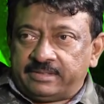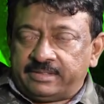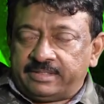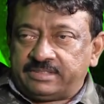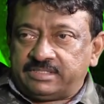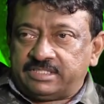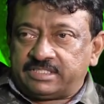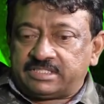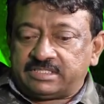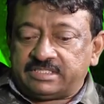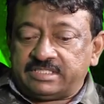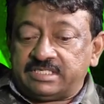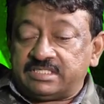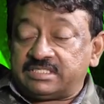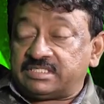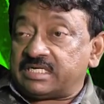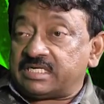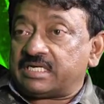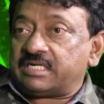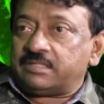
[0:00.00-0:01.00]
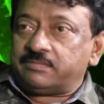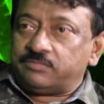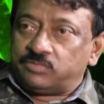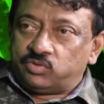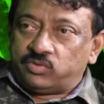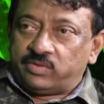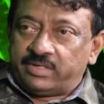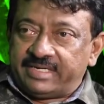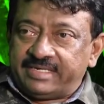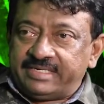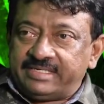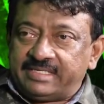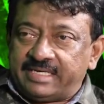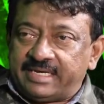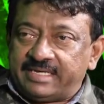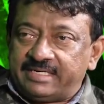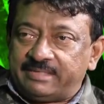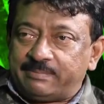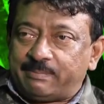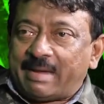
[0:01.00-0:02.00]
they just didn't succumb to
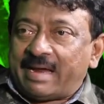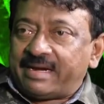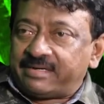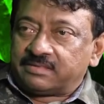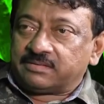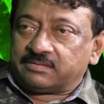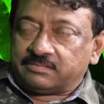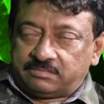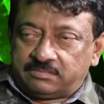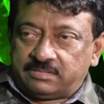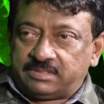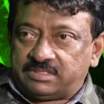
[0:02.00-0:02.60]
any pattern.